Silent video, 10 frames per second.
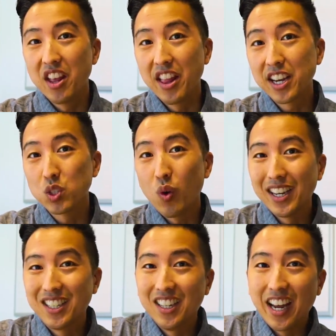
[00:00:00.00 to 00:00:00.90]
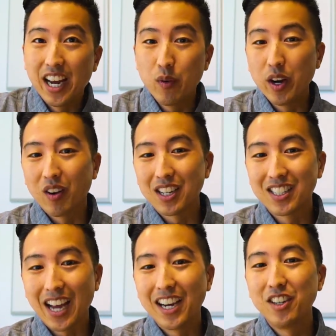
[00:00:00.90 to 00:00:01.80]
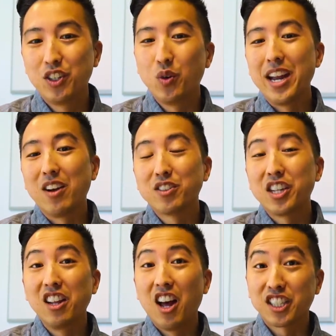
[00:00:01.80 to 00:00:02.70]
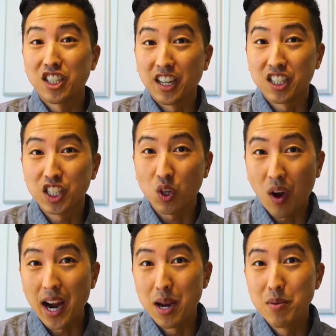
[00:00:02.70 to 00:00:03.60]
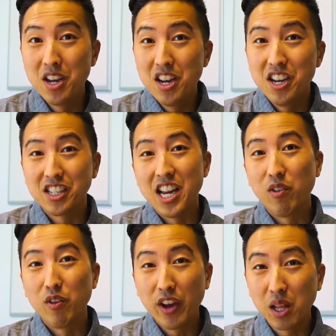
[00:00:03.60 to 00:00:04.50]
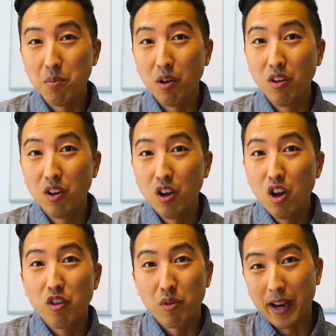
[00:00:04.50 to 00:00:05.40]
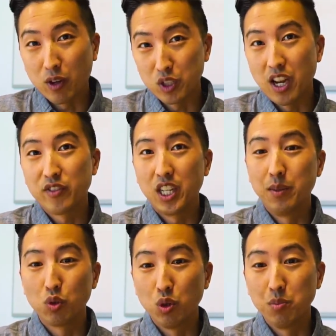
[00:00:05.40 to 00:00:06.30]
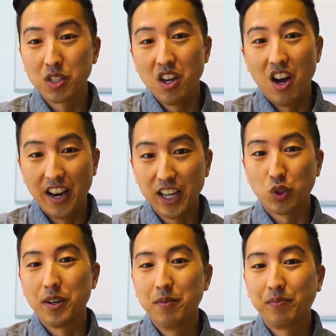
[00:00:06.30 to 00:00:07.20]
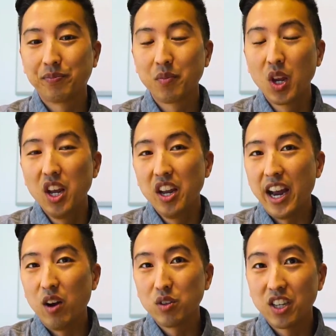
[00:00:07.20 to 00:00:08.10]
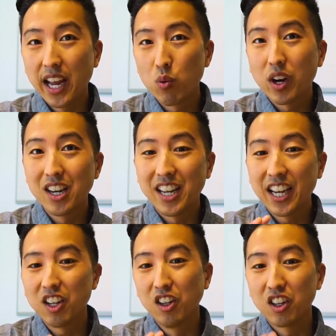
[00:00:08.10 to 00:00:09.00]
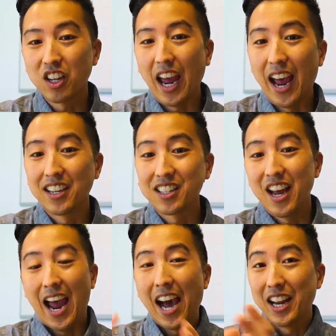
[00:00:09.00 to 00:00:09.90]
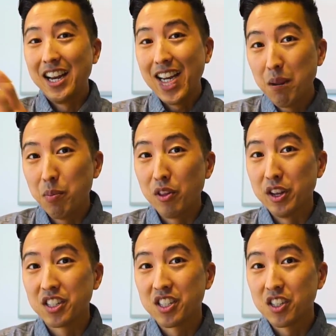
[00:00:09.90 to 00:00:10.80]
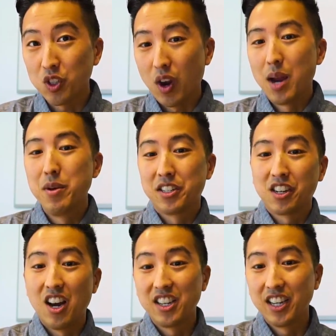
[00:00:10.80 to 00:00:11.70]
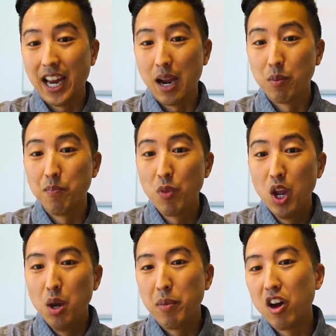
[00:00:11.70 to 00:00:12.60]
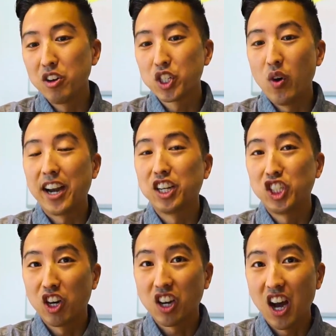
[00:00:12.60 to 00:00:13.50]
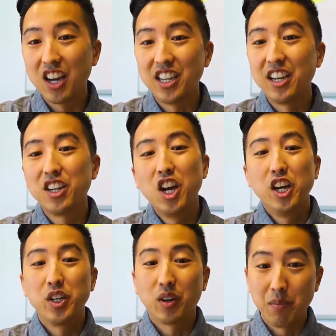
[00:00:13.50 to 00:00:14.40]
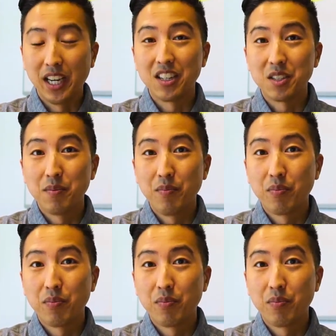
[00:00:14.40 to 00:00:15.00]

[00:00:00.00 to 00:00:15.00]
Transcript: That is why today we are excited to announce that Logitech Scribe is now available for Microsoft Teams Rooms on Android. Now, today we're going to take a look at how to enable this Scribe as a content camera, but also how to share content during meetings.